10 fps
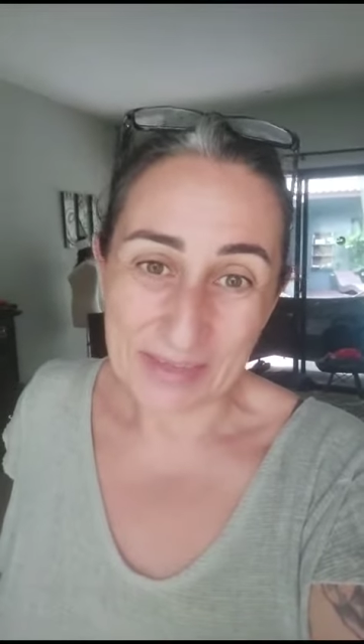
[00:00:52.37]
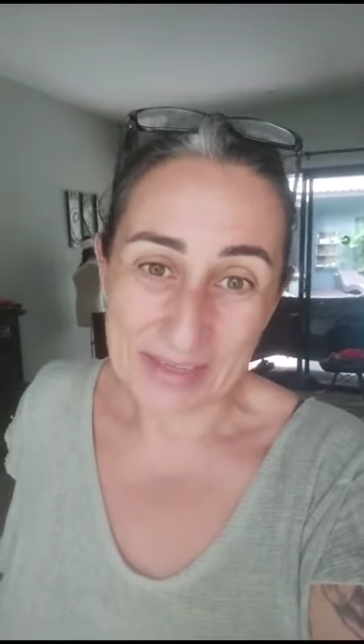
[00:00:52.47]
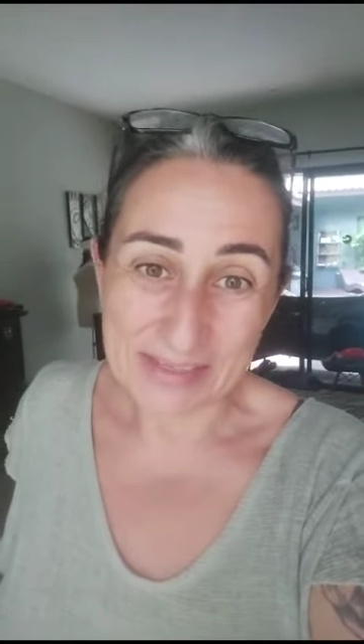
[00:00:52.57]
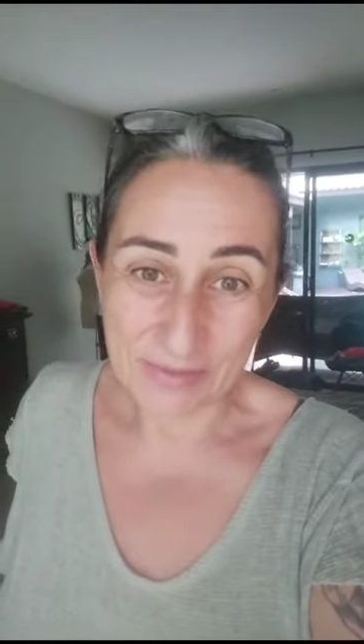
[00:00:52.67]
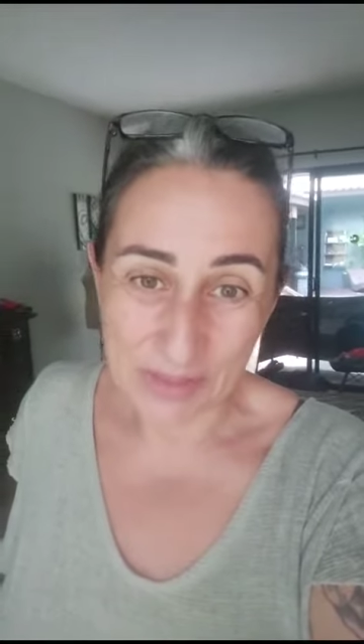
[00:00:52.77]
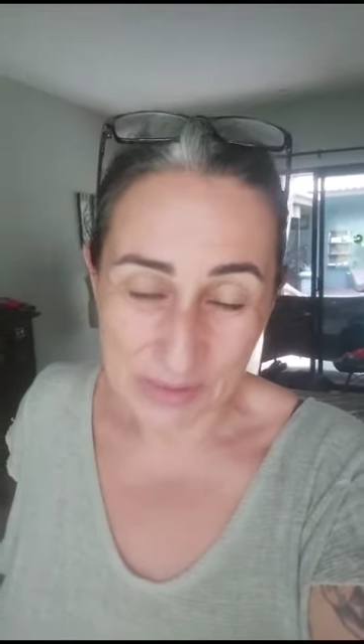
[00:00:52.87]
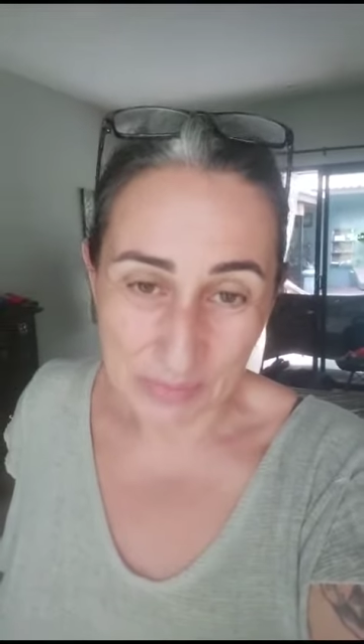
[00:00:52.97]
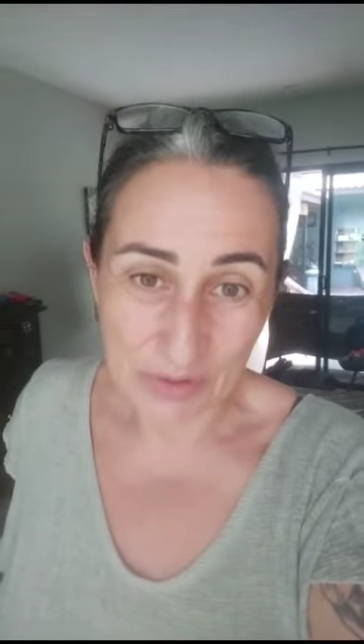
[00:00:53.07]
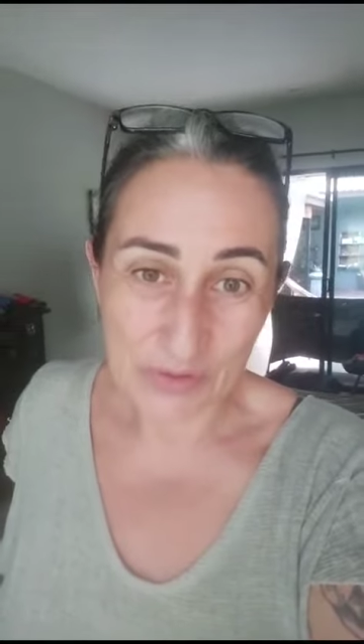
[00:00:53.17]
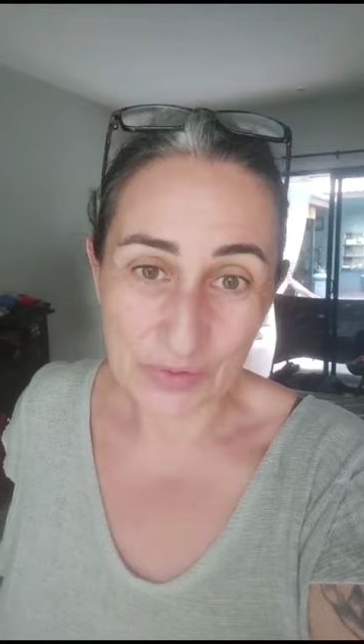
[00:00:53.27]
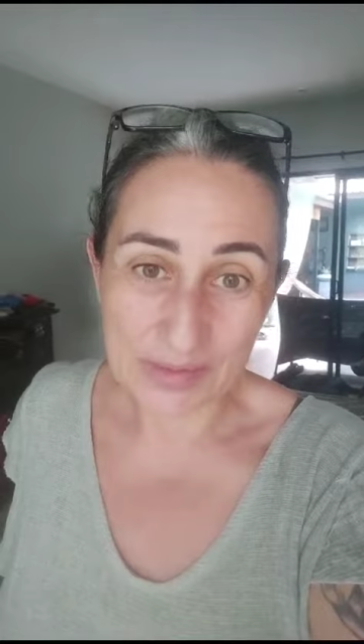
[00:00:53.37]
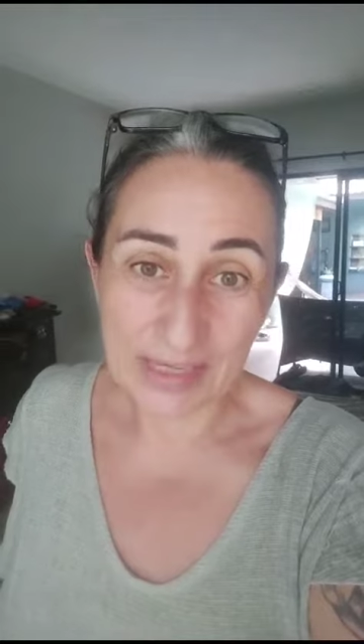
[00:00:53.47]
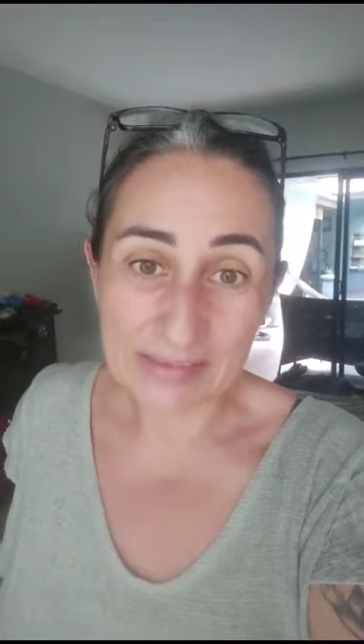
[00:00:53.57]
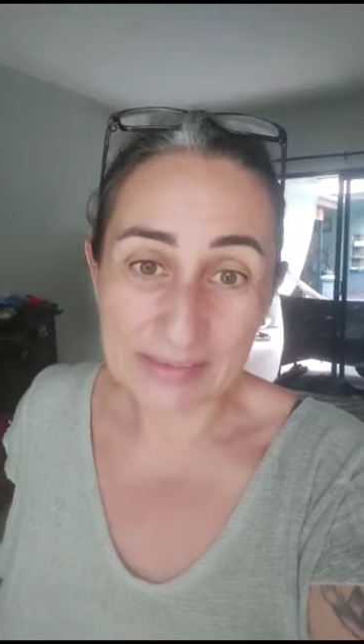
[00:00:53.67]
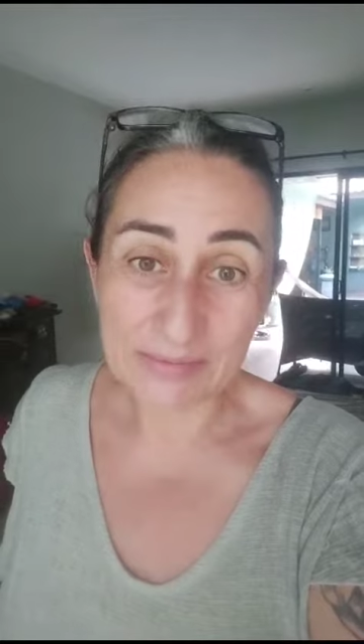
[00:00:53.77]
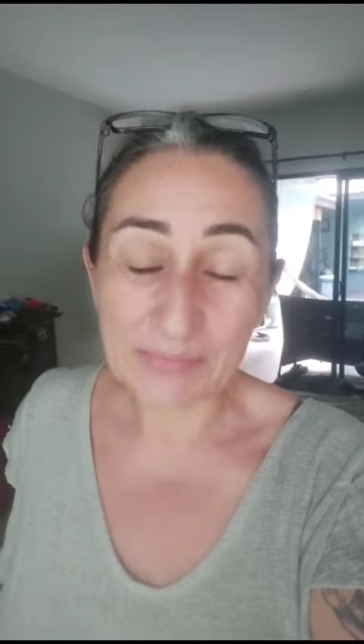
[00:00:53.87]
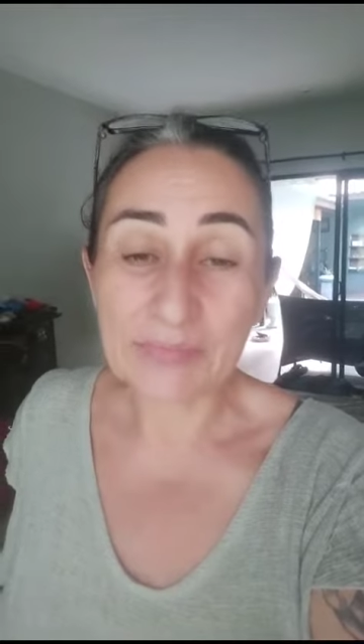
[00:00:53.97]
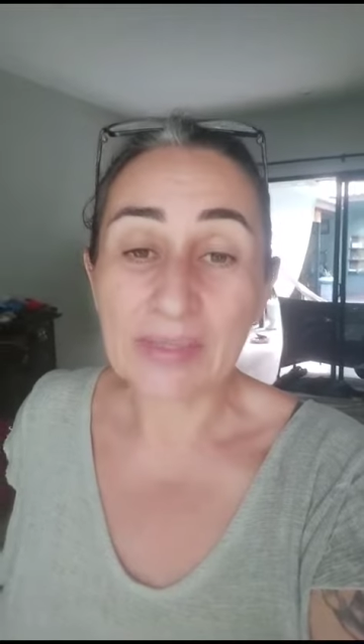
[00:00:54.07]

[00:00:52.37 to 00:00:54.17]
it's a very spiritual date.